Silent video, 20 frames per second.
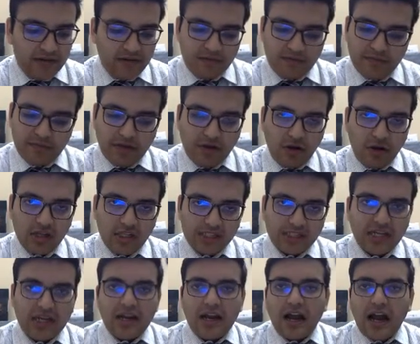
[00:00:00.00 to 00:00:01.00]
Because
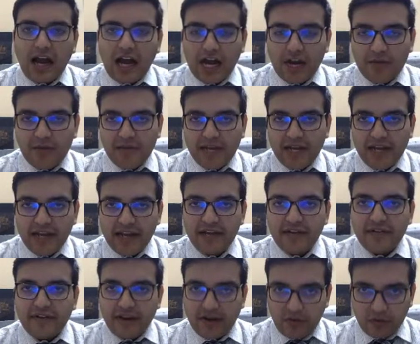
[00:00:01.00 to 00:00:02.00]
RBI
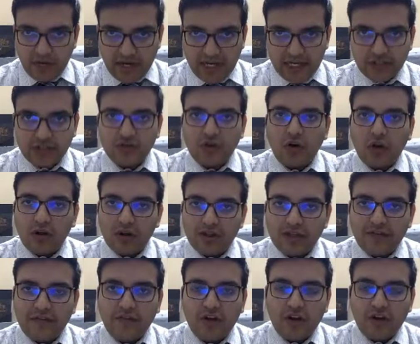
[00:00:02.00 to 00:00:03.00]
regulates all the
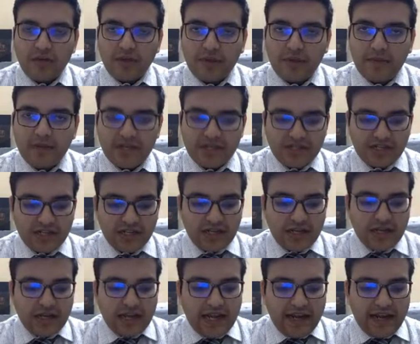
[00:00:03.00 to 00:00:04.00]
foreign payments,
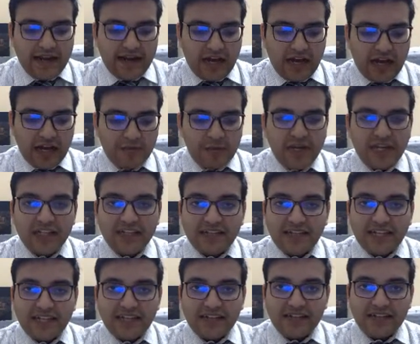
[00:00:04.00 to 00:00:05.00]
and RBI
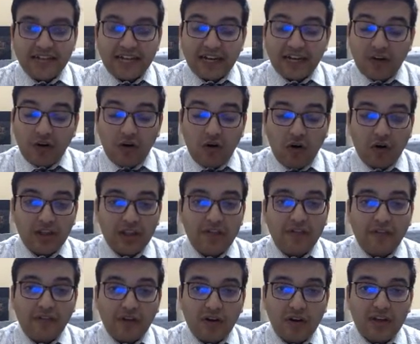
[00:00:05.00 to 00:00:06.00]
says that all the
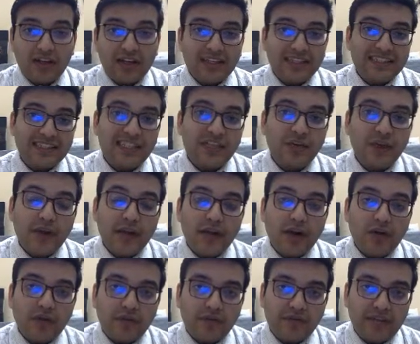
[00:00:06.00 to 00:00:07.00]
foreign currency going
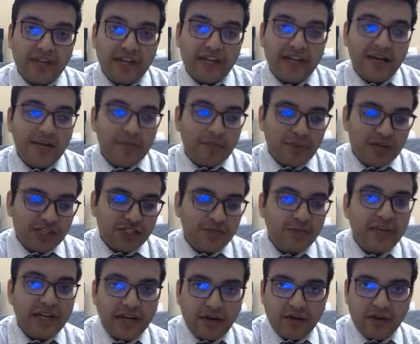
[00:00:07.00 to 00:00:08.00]
out of India must be
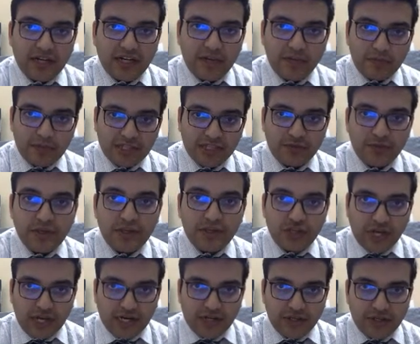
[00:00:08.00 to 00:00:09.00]
regulated, must be
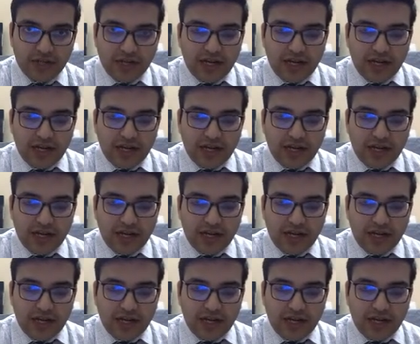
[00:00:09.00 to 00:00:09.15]
checked.